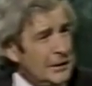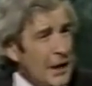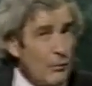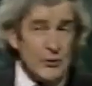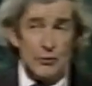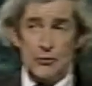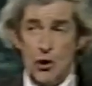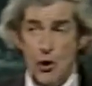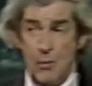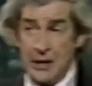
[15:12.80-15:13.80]
And what you
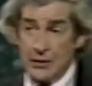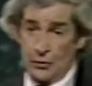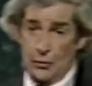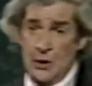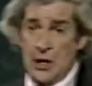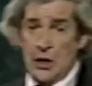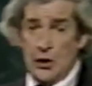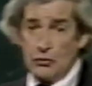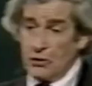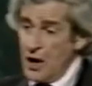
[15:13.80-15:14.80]
normally do
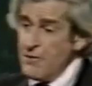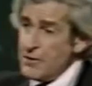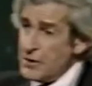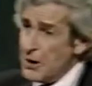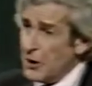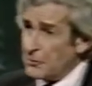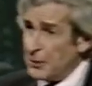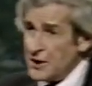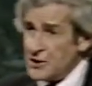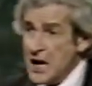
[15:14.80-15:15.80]
is you cover the
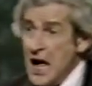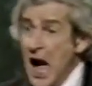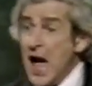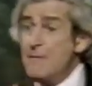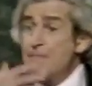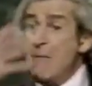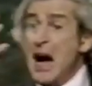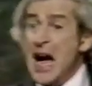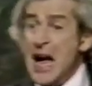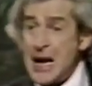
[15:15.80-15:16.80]
mouthpiece and
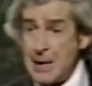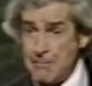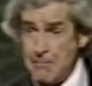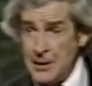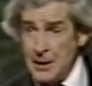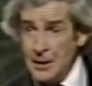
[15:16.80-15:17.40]
mime.